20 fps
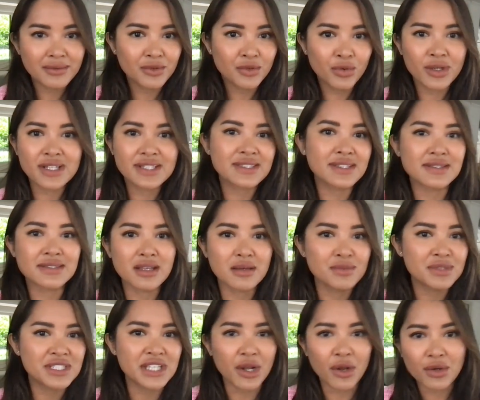
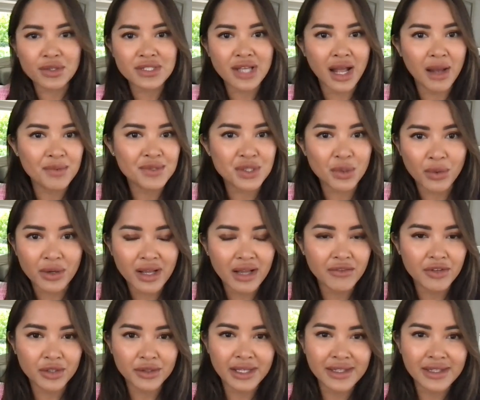criticism, stereotypes, or whatever.